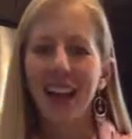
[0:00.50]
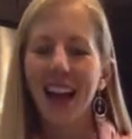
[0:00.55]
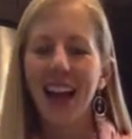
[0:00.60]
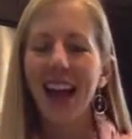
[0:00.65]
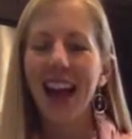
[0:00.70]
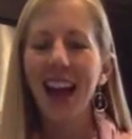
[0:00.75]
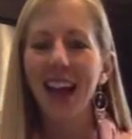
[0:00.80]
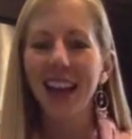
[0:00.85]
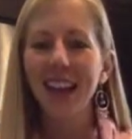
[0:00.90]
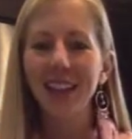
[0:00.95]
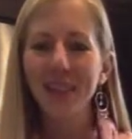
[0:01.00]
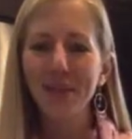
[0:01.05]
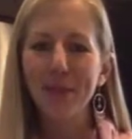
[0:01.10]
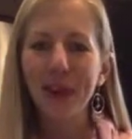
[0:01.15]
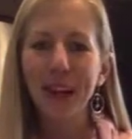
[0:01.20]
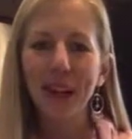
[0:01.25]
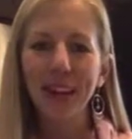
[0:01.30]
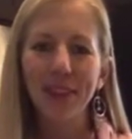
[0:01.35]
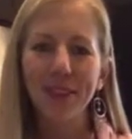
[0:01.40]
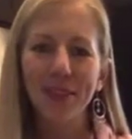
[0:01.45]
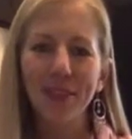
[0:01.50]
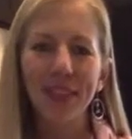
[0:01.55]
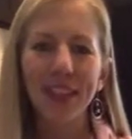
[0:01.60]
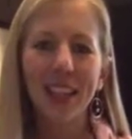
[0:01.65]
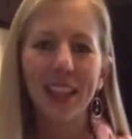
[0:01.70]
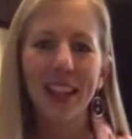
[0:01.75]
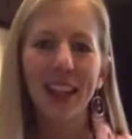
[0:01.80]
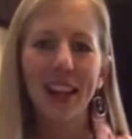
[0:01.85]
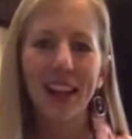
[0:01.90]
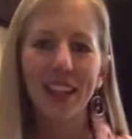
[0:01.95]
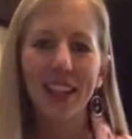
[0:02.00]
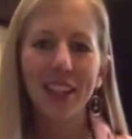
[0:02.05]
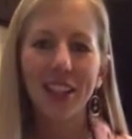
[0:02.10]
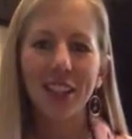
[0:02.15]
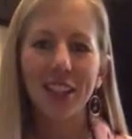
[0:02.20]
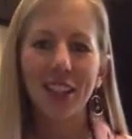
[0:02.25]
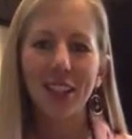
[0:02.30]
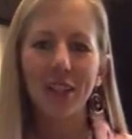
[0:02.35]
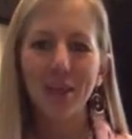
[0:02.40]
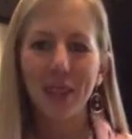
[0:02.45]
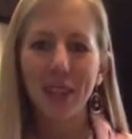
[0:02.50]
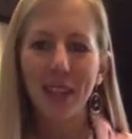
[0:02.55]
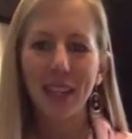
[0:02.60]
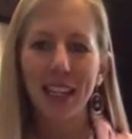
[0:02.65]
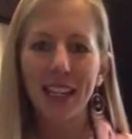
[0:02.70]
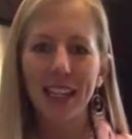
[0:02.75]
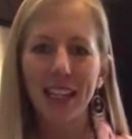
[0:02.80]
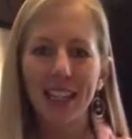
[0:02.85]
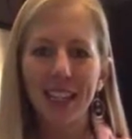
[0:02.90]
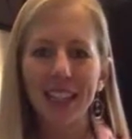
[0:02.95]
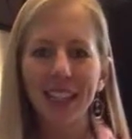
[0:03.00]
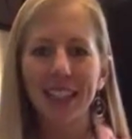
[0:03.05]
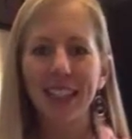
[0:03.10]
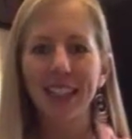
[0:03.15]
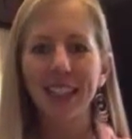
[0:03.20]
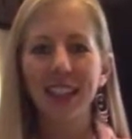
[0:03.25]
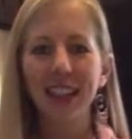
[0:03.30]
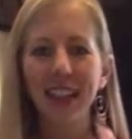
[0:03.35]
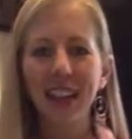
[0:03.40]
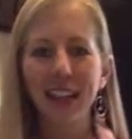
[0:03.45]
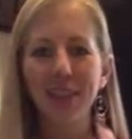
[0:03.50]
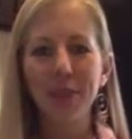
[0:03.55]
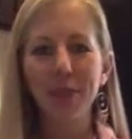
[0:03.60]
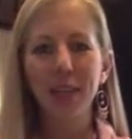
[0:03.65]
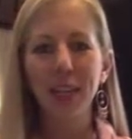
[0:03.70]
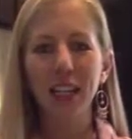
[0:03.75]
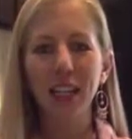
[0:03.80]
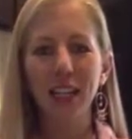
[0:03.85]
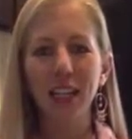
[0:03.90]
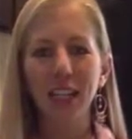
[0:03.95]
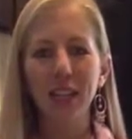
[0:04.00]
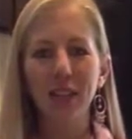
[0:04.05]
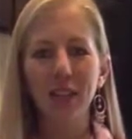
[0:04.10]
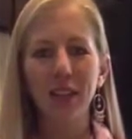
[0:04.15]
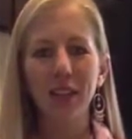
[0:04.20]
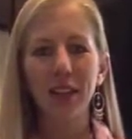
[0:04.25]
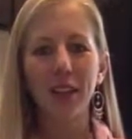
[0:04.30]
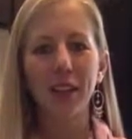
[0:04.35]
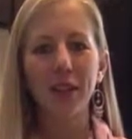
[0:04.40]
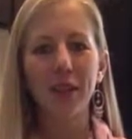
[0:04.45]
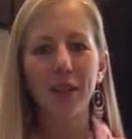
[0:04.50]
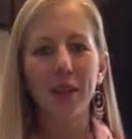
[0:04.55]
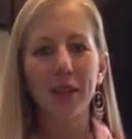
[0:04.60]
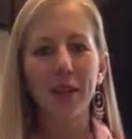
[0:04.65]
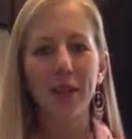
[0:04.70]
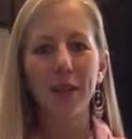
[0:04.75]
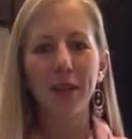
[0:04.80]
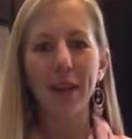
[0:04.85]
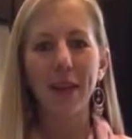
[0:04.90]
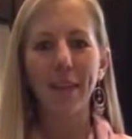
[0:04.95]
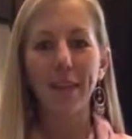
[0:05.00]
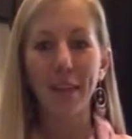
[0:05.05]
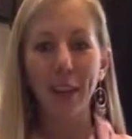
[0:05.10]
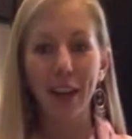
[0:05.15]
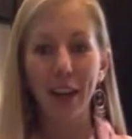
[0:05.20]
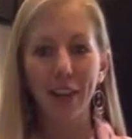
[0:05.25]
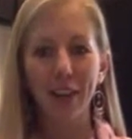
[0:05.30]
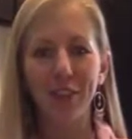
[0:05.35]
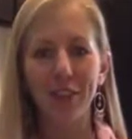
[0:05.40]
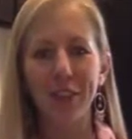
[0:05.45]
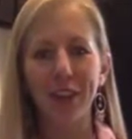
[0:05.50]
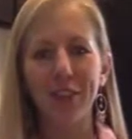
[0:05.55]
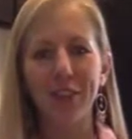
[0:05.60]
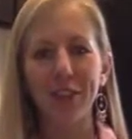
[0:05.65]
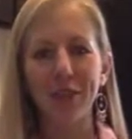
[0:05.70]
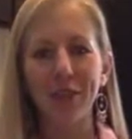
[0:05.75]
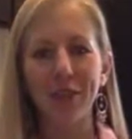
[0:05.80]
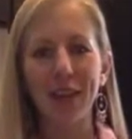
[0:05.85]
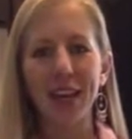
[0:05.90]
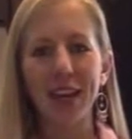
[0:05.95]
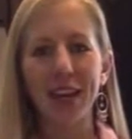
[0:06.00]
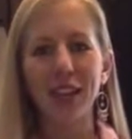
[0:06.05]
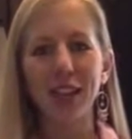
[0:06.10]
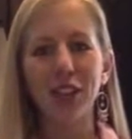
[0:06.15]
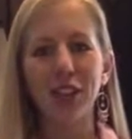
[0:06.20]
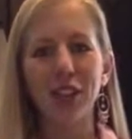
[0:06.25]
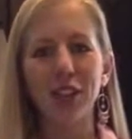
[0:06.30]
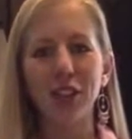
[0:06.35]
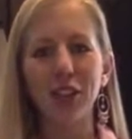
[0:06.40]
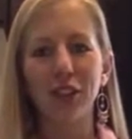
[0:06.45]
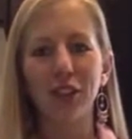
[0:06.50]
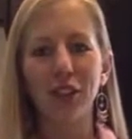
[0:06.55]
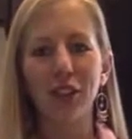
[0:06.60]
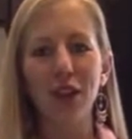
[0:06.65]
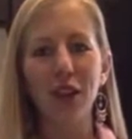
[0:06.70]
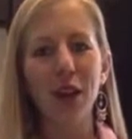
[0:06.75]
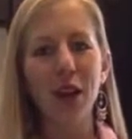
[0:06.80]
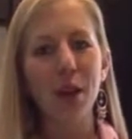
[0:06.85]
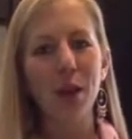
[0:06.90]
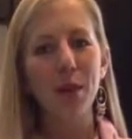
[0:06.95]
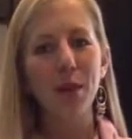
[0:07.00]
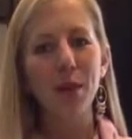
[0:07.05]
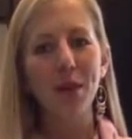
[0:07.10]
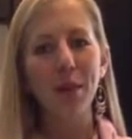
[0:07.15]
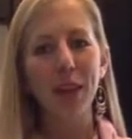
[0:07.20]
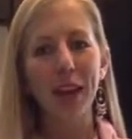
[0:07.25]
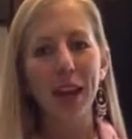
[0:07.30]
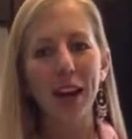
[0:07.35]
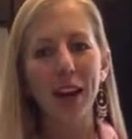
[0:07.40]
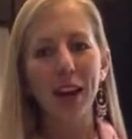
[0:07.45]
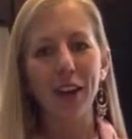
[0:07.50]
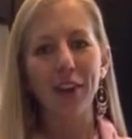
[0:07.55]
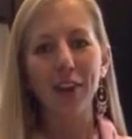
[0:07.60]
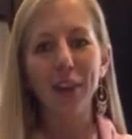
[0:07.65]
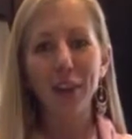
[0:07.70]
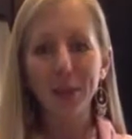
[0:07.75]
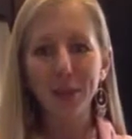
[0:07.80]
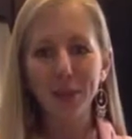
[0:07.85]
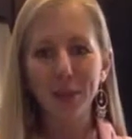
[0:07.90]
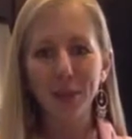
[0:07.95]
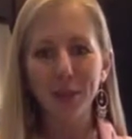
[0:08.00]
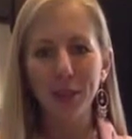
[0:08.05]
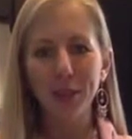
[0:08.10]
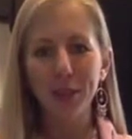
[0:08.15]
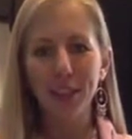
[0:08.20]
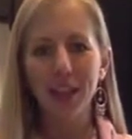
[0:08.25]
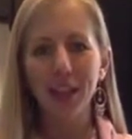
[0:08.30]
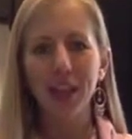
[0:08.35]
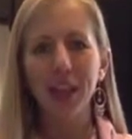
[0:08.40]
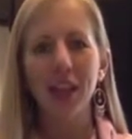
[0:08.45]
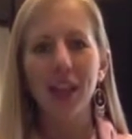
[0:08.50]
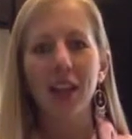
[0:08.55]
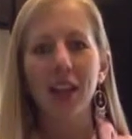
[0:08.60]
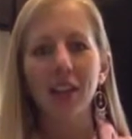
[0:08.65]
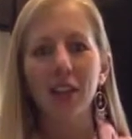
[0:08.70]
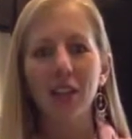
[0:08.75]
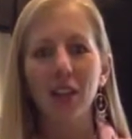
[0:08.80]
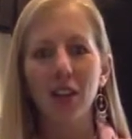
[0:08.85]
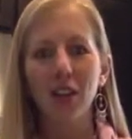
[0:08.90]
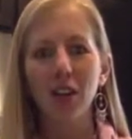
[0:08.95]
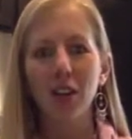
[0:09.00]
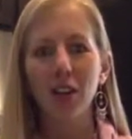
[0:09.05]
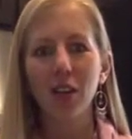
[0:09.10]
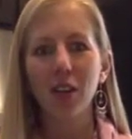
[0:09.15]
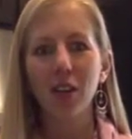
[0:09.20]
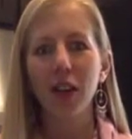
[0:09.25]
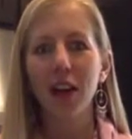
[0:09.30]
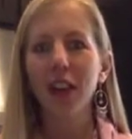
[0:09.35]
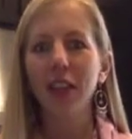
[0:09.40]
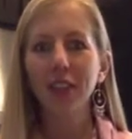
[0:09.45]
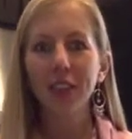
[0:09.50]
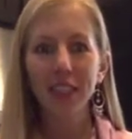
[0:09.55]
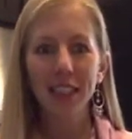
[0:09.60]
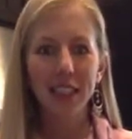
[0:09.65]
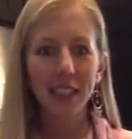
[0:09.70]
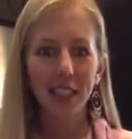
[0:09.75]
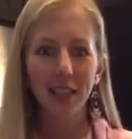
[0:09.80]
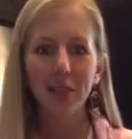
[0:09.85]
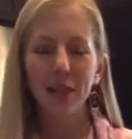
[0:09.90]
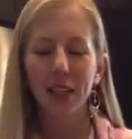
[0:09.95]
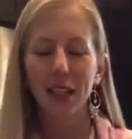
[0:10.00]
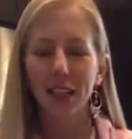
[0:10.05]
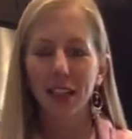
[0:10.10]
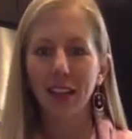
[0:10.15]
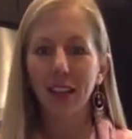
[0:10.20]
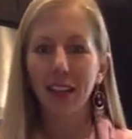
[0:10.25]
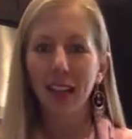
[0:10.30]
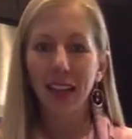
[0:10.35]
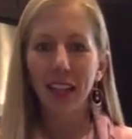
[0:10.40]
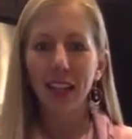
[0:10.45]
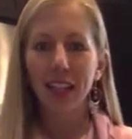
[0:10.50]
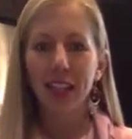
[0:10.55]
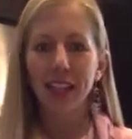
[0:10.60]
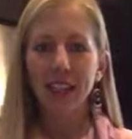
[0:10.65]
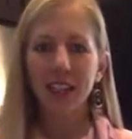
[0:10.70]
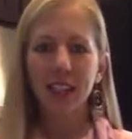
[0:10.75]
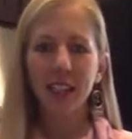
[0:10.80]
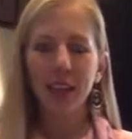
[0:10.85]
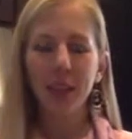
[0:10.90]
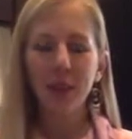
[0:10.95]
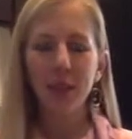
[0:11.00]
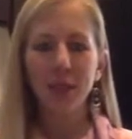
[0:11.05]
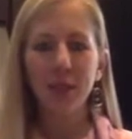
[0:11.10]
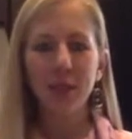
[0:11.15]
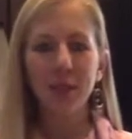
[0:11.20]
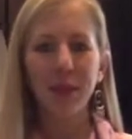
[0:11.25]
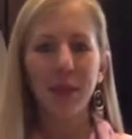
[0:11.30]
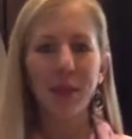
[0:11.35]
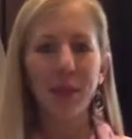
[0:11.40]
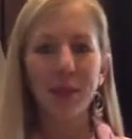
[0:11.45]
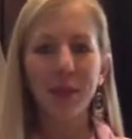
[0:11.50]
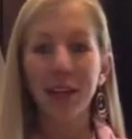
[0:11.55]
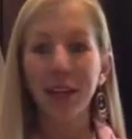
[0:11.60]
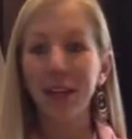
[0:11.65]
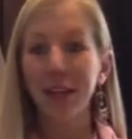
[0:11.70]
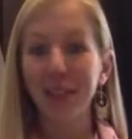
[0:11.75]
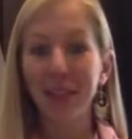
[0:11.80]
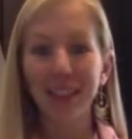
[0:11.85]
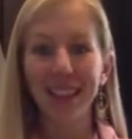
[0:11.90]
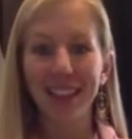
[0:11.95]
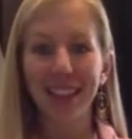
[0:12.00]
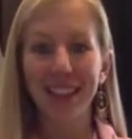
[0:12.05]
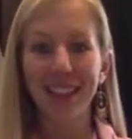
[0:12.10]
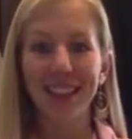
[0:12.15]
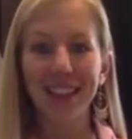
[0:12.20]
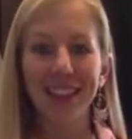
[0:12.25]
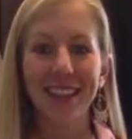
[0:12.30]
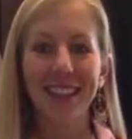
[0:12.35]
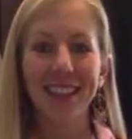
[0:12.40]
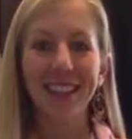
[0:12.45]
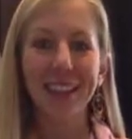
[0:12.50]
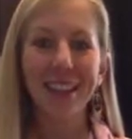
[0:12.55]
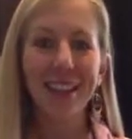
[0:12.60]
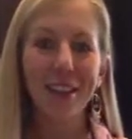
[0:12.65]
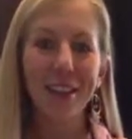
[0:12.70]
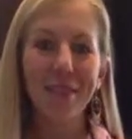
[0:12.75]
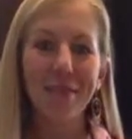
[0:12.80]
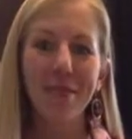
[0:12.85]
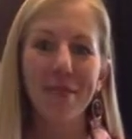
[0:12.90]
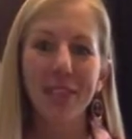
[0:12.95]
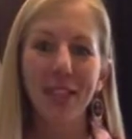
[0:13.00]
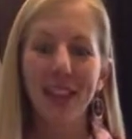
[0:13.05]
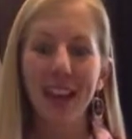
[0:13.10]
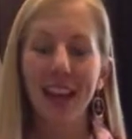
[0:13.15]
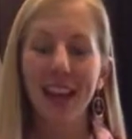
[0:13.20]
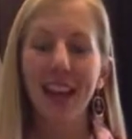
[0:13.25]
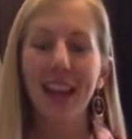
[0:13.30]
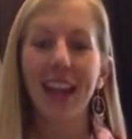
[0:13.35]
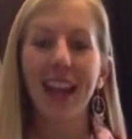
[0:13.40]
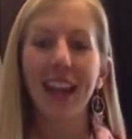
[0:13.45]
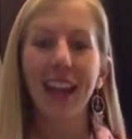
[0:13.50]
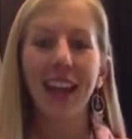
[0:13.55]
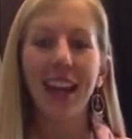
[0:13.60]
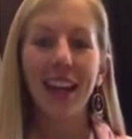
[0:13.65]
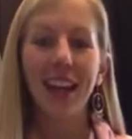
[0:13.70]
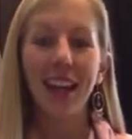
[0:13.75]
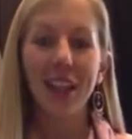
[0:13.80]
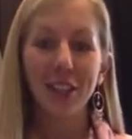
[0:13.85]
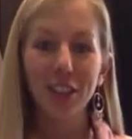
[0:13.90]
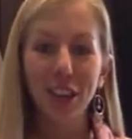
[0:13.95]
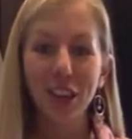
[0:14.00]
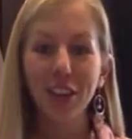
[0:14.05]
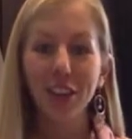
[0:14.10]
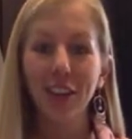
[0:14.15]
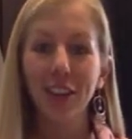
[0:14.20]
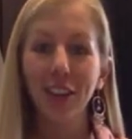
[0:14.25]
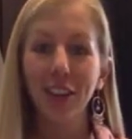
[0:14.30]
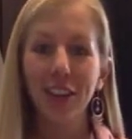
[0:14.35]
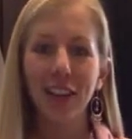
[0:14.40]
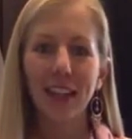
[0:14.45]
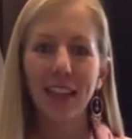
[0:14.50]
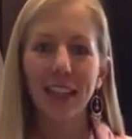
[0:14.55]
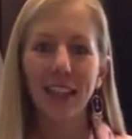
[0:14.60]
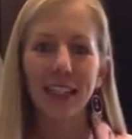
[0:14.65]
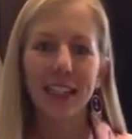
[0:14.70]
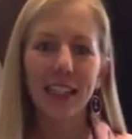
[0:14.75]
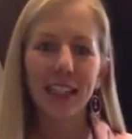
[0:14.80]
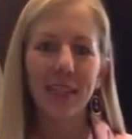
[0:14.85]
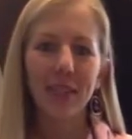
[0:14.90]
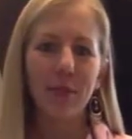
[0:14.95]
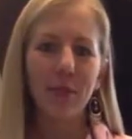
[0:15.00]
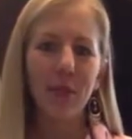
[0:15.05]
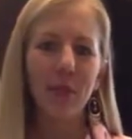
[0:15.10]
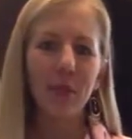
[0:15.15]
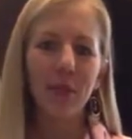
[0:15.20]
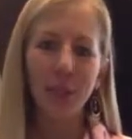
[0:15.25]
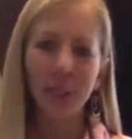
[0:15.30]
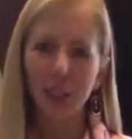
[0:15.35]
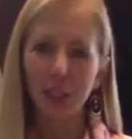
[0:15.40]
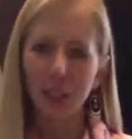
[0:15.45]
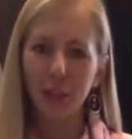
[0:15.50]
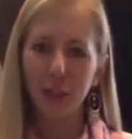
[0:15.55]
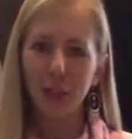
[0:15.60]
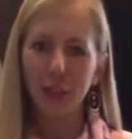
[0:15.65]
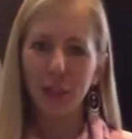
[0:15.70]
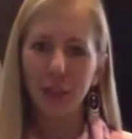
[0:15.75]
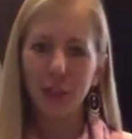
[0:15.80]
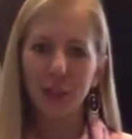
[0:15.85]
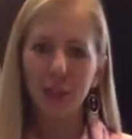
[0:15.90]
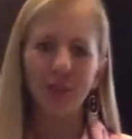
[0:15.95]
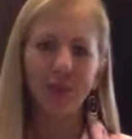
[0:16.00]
Hi, it's Megan with the Lion's Share Wellness, and today I want to share with you one of my very favorite ways to prepare vegetables. So, obviously, when clients come to me, one of the things that I tell them is that in general they need to eat more vegetables.